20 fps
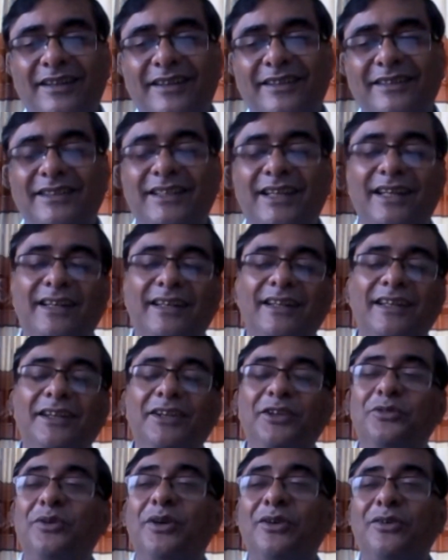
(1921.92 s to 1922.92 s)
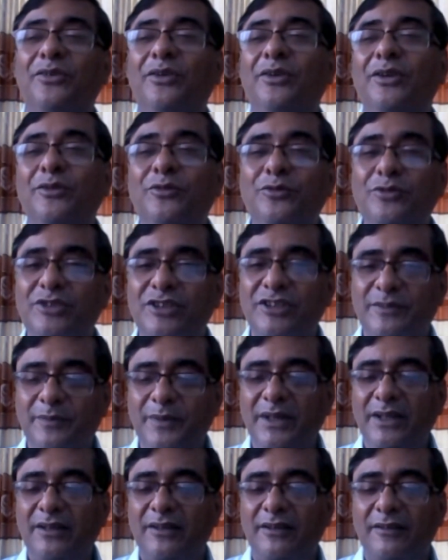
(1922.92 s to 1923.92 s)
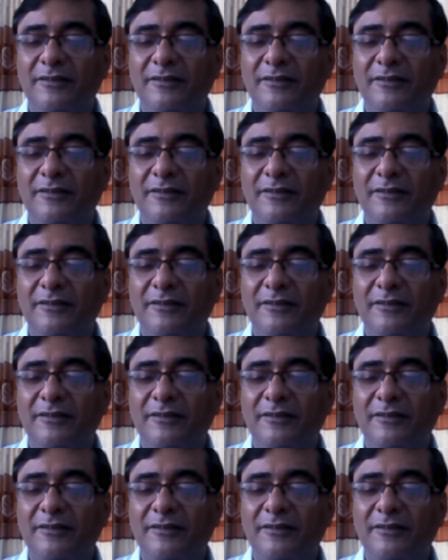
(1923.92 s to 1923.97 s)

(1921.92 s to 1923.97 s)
then you are not a good speaker.